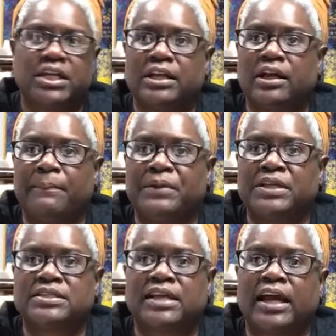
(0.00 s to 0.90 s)
it up
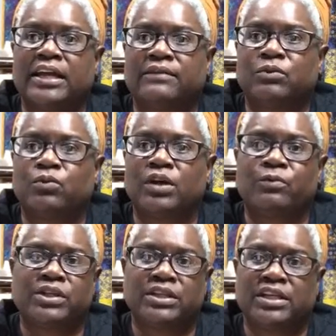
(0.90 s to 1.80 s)
inside of the one
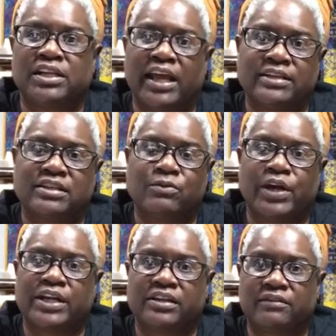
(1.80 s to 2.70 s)
with the elastic where
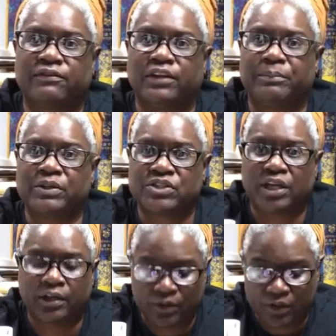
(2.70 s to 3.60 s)
I did the flip and
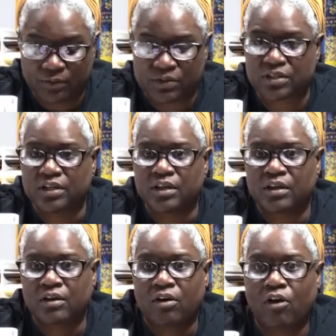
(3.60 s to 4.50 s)
turn. It was
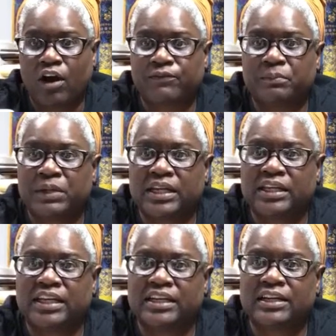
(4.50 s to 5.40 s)
hard for me to
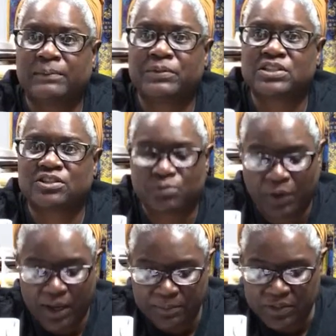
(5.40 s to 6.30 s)
get it up into the
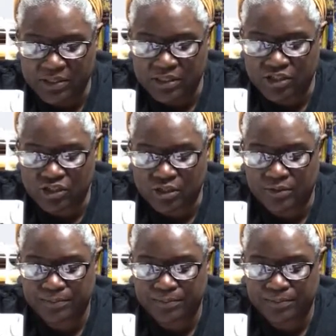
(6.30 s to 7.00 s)
right position.